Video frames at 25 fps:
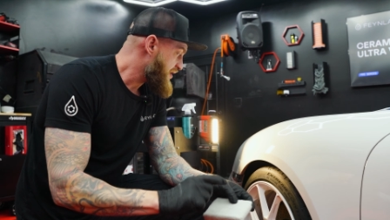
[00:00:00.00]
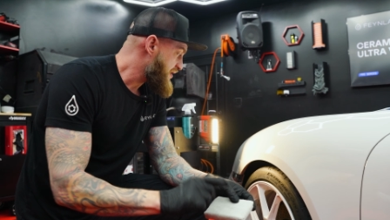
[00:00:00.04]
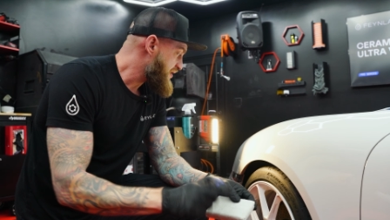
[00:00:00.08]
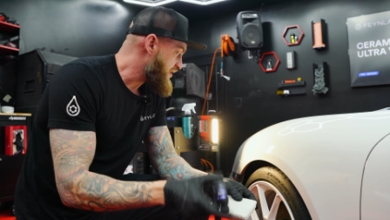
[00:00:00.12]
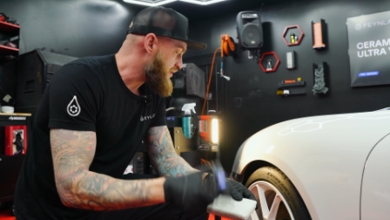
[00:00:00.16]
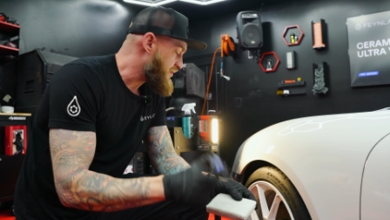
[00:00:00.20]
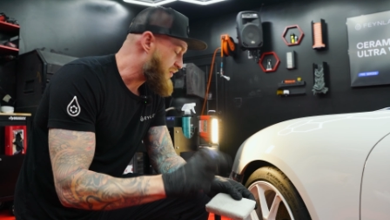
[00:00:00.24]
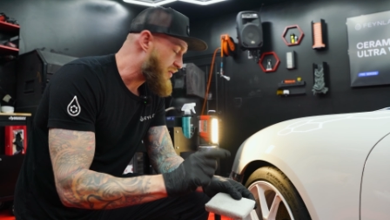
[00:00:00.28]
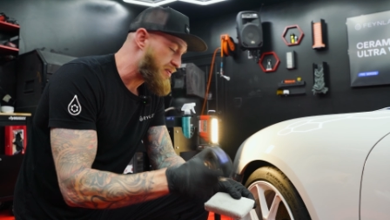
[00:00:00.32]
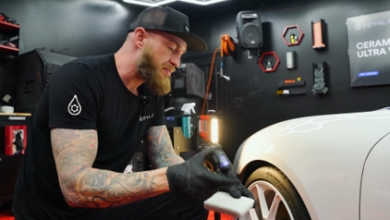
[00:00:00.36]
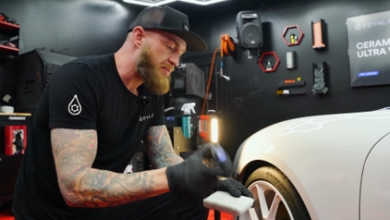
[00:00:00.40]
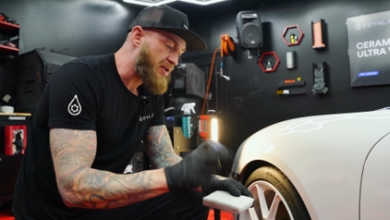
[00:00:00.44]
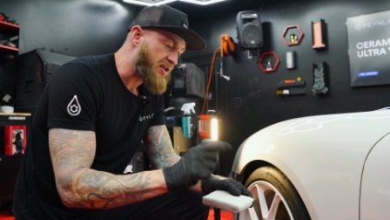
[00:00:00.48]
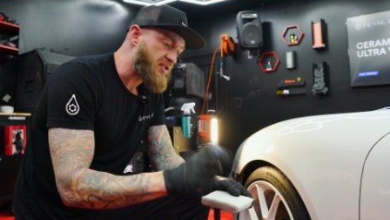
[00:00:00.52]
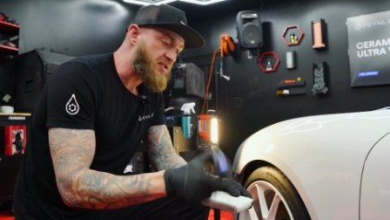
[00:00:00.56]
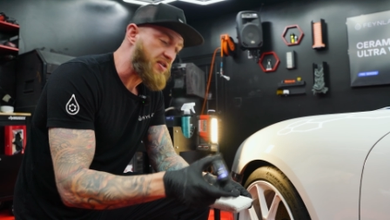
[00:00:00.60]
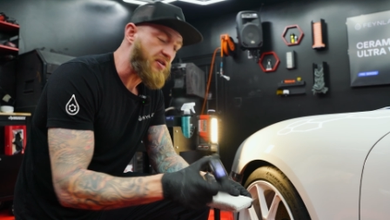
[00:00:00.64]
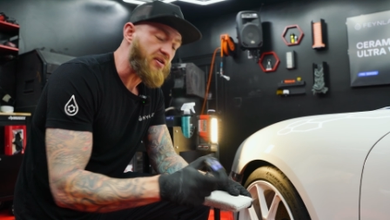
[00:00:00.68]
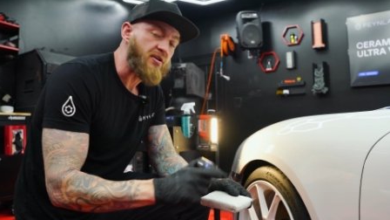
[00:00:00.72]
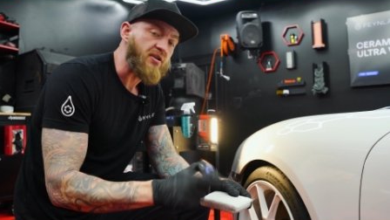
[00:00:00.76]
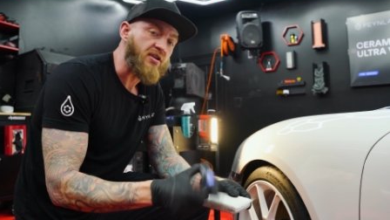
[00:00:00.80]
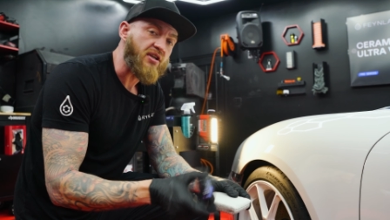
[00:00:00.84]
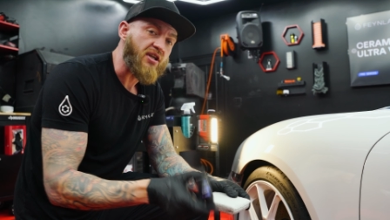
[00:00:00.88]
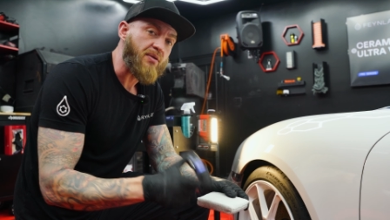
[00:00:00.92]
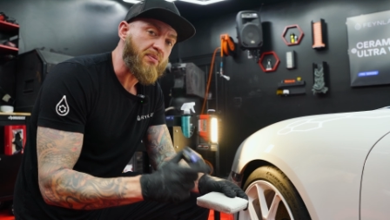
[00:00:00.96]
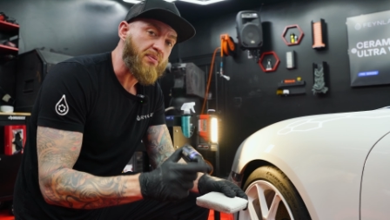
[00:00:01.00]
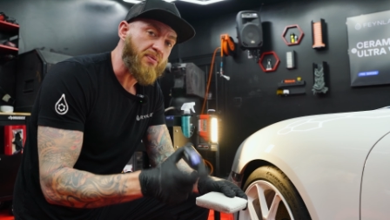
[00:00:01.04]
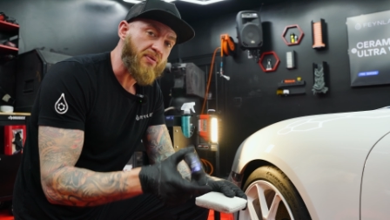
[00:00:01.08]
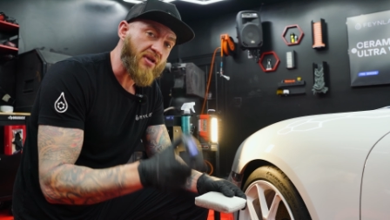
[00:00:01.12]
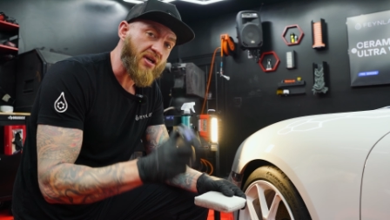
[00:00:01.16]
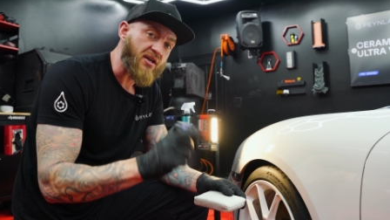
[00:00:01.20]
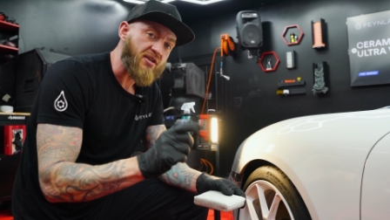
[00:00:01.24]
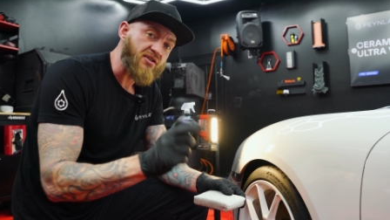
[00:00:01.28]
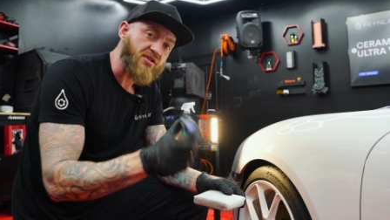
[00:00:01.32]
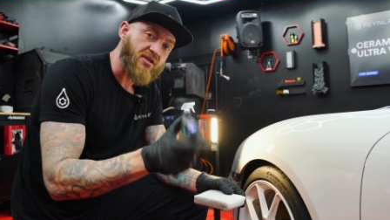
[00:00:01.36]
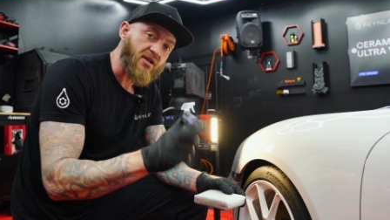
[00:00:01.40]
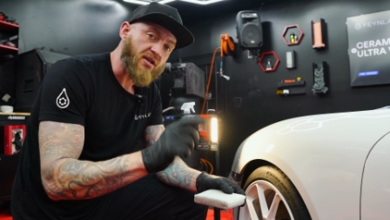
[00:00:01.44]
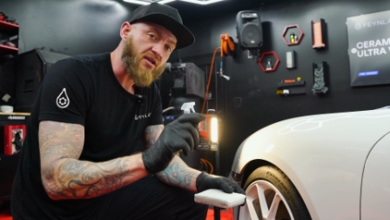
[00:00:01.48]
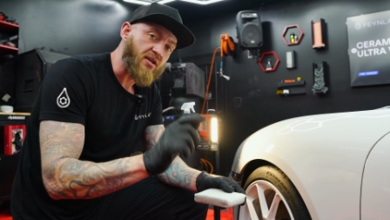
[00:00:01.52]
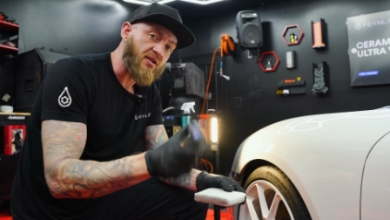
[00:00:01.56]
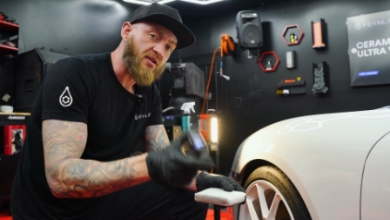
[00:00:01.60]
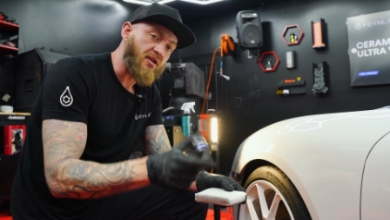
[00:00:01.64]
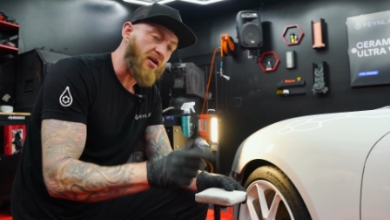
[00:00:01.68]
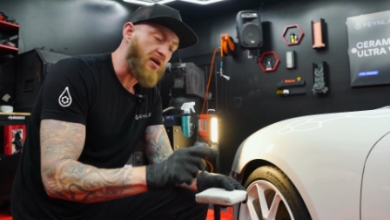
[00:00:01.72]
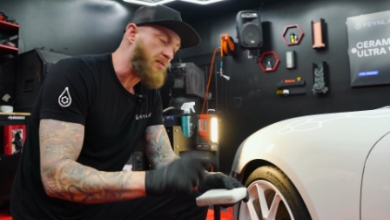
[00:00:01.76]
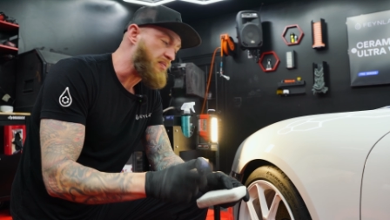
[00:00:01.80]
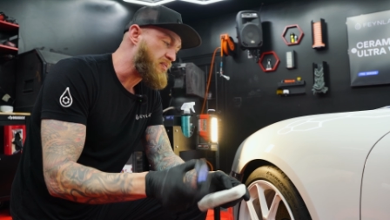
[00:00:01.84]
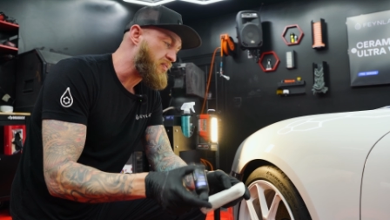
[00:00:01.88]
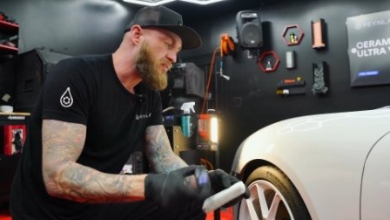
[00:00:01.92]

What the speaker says: So you want to make sure you're keeping that shaken up